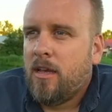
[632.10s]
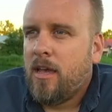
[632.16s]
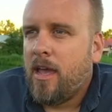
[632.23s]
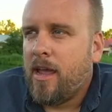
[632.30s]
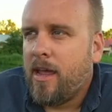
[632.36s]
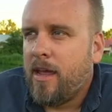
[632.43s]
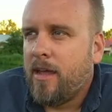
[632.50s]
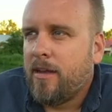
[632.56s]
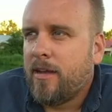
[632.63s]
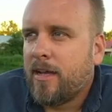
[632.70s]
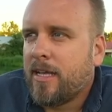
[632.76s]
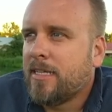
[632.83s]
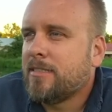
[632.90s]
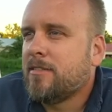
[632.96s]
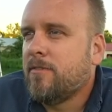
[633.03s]
And I
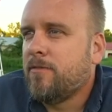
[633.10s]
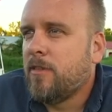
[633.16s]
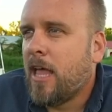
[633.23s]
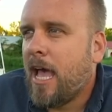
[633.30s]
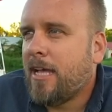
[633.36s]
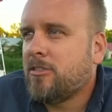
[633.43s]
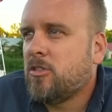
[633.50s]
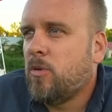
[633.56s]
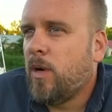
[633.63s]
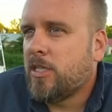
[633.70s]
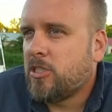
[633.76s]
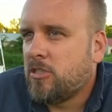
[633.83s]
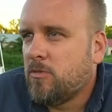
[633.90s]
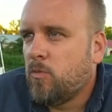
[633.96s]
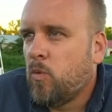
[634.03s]
guess the last
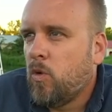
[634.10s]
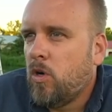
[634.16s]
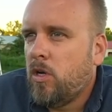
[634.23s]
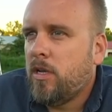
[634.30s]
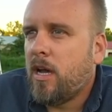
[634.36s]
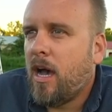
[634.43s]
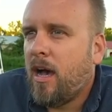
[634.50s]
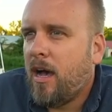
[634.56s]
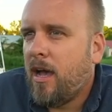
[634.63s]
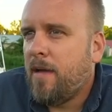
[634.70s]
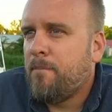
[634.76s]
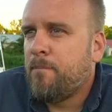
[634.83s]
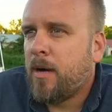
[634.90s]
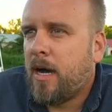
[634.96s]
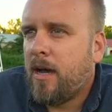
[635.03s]
question, would
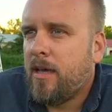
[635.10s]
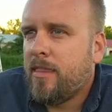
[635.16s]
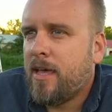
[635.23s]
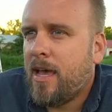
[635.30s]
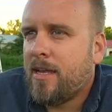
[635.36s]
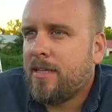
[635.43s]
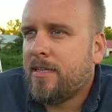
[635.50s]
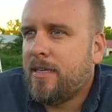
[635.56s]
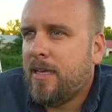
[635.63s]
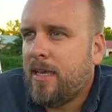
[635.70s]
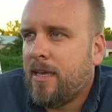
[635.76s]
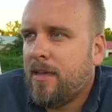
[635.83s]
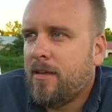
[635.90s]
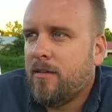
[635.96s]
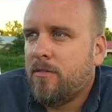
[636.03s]
I buy that
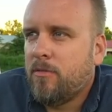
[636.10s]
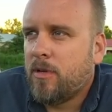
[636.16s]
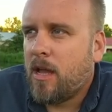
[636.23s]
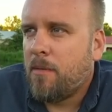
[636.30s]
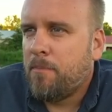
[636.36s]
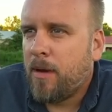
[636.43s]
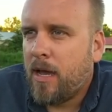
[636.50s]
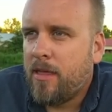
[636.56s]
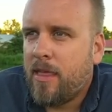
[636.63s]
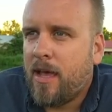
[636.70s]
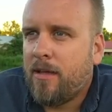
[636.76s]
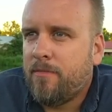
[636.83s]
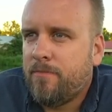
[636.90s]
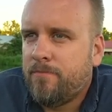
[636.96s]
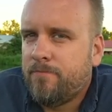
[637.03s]
again? Would I buy
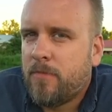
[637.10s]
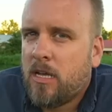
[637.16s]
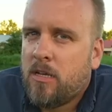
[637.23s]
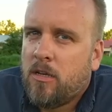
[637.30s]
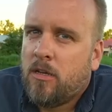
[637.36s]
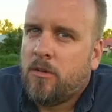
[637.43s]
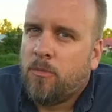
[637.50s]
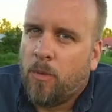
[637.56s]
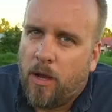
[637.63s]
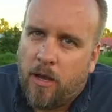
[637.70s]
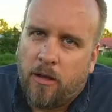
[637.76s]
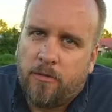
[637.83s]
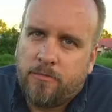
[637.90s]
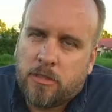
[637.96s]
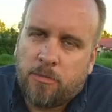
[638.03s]
that?
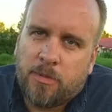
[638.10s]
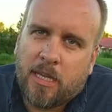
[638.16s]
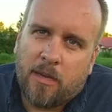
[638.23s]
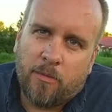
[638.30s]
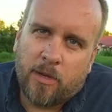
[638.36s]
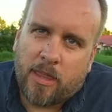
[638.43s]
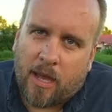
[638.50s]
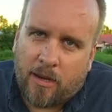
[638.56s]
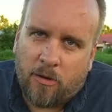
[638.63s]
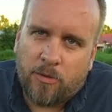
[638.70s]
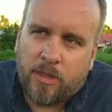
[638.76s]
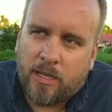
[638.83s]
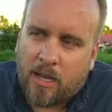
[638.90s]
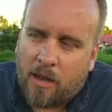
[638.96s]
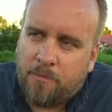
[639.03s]
Well, to begin with, I
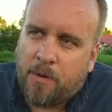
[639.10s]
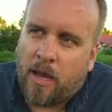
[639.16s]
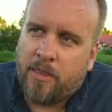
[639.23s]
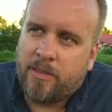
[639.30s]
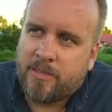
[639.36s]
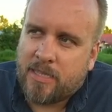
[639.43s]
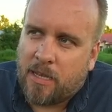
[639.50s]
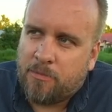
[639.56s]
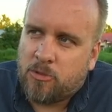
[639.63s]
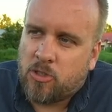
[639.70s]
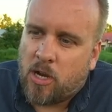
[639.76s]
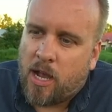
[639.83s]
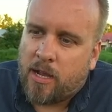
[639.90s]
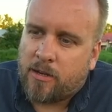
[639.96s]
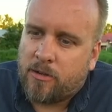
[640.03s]
don't think I'd buy the same
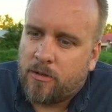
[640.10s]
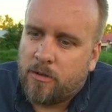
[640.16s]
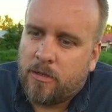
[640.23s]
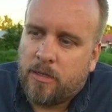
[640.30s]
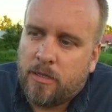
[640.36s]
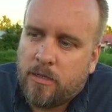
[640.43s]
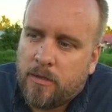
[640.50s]
tractor.